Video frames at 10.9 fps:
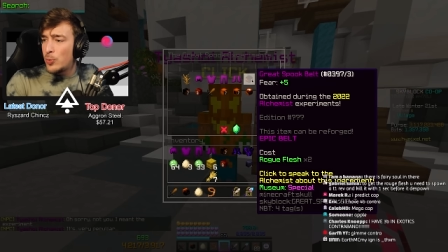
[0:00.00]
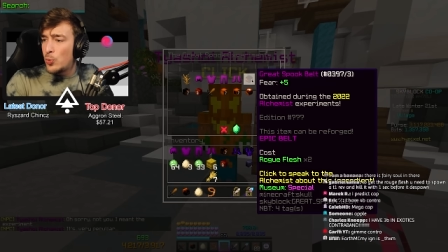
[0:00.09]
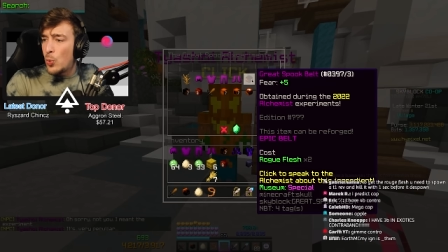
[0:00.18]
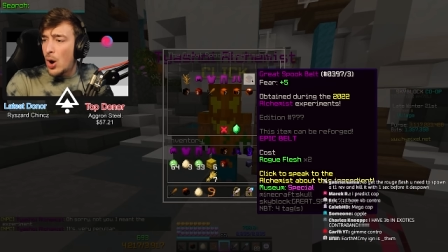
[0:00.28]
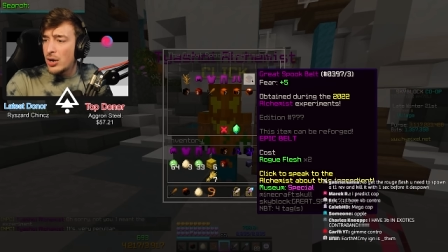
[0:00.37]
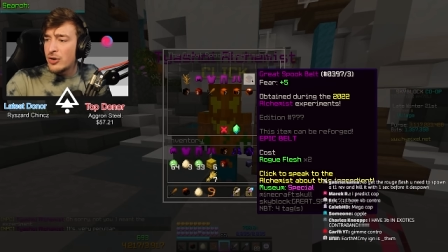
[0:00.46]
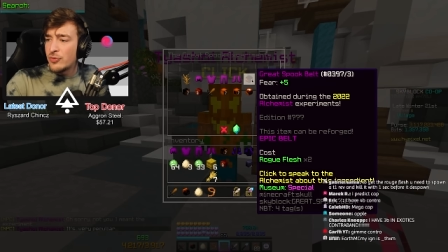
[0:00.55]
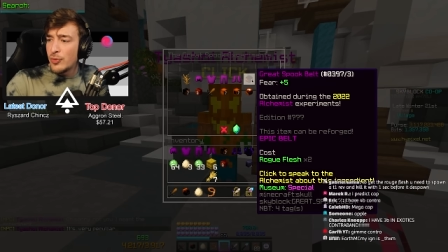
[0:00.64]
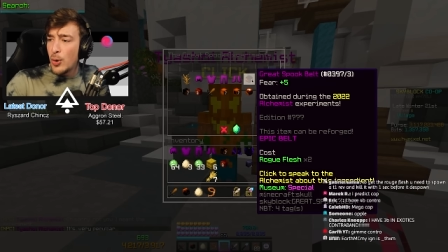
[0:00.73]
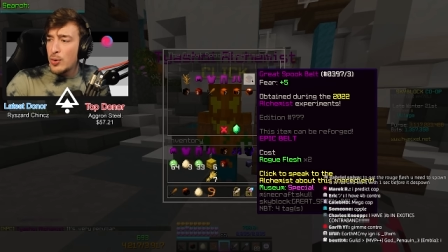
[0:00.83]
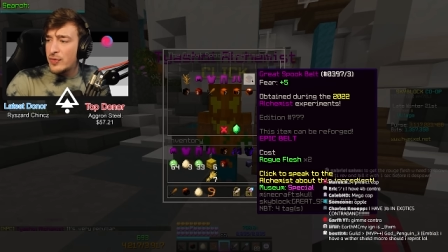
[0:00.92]
one
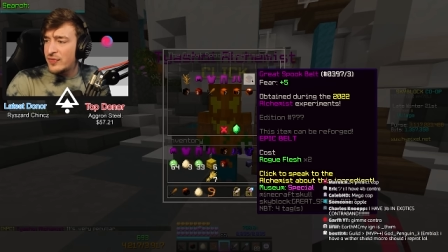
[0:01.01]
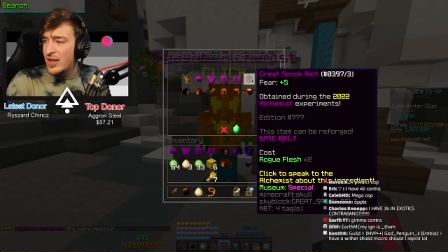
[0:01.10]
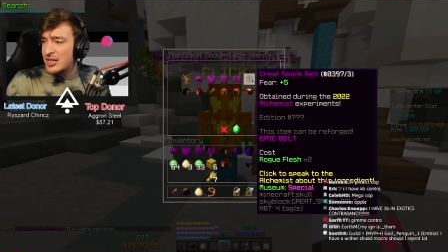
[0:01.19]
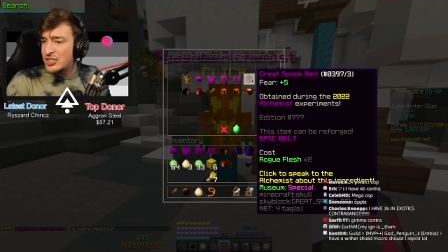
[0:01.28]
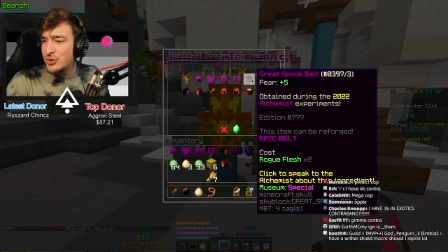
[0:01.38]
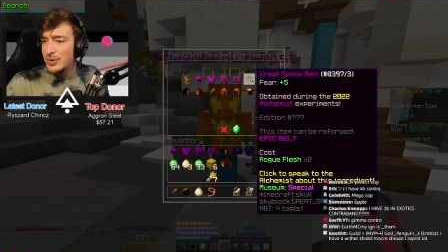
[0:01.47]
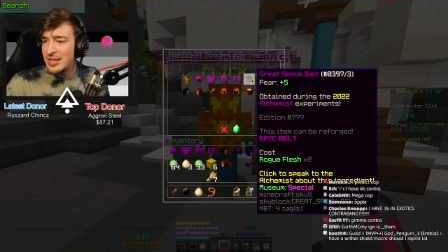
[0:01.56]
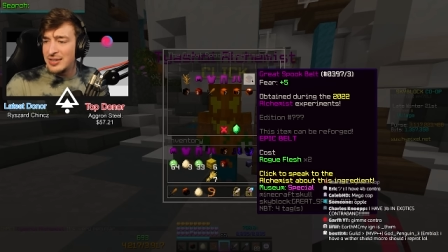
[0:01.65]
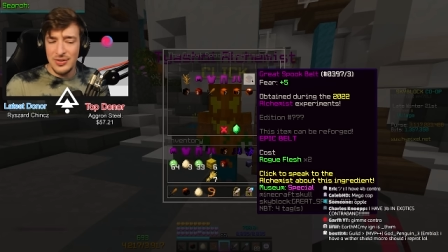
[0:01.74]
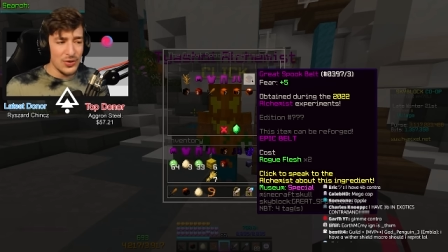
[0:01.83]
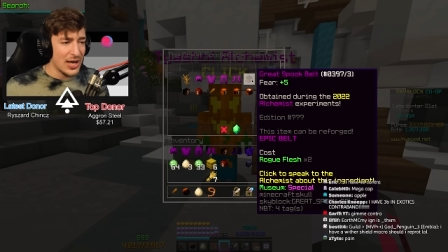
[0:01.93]
rogue flesh. So we
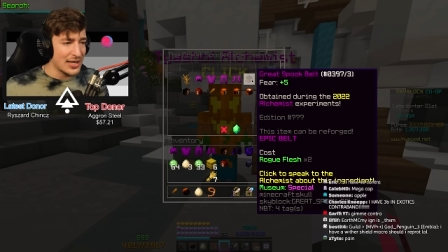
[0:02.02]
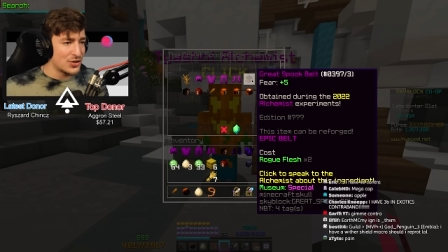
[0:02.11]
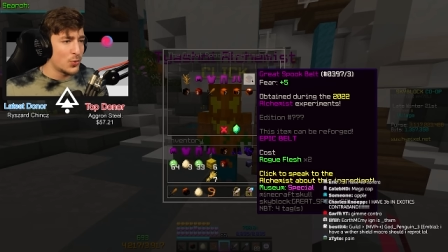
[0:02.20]
need to do that